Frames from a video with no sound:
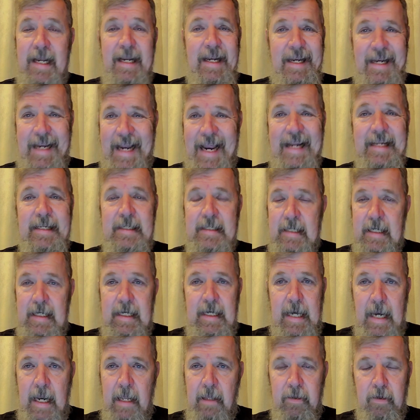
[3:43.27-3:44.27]
and get
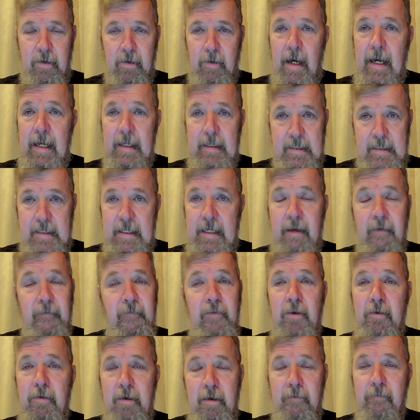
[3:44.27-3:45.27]
together and see
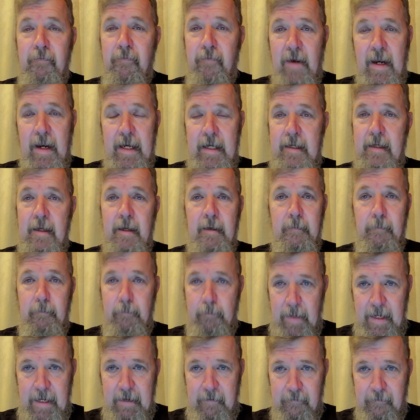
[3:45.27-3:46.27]
if you can find
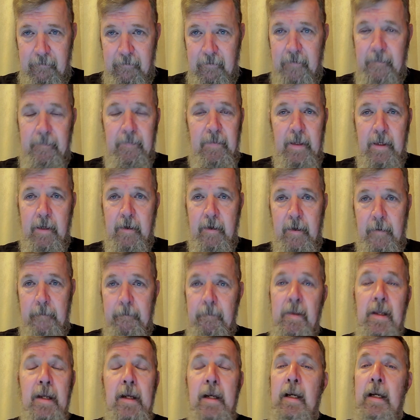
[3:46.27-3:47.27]
beef, all right?